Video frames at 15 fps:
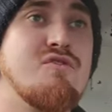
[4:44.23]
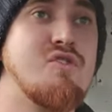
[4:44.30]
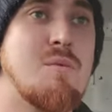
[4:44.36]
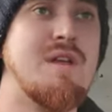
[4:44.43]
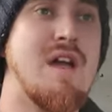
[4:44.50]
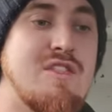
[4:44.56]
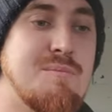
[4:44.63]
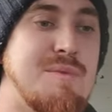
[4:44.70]

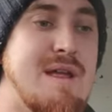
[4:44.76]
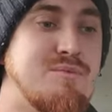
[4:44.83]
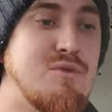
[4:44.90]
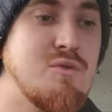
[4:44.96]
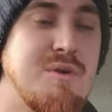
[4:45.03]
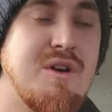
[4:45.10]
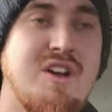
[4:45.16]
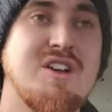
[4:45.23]
from the other
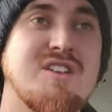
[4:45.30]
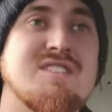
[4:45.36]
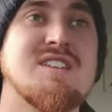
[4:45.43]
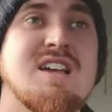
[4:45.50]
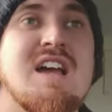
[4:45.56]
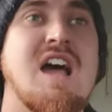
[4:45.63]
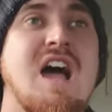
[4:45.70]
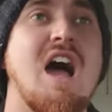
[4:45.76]
people
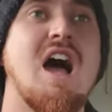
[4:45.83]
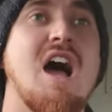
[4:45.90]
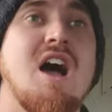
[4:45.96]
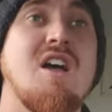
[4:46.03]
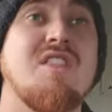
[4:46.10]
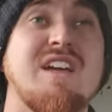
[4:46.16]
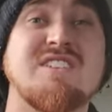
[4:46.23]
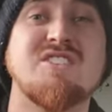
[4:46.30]
because
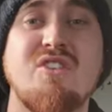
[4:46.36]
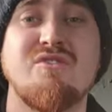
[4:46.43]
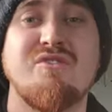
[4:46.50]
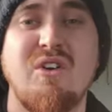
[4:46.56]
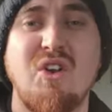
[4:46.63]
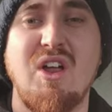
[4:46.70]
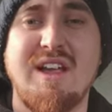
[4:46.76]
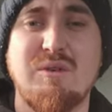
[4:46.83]
uh, they don't
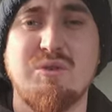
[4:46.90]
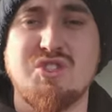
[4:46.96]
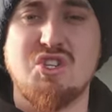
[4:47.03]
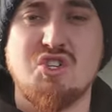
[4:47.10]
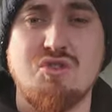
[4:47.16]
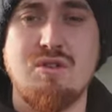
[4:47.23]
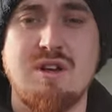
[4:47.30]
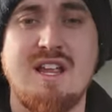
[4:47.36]
feel like it was
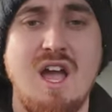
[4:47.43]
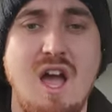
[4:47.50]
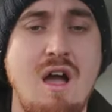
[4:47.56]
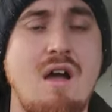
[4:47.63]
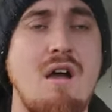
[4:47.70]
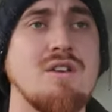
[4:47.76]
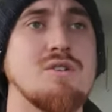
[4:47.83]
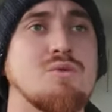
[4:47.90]
a truly
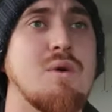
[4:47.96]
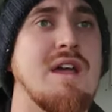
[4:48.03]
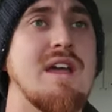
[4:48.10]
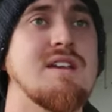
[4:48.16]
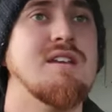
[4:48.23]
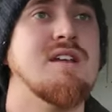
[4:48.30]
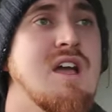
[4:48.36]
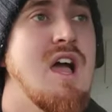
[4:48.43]
earned
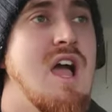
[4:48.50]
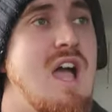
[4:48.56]
win,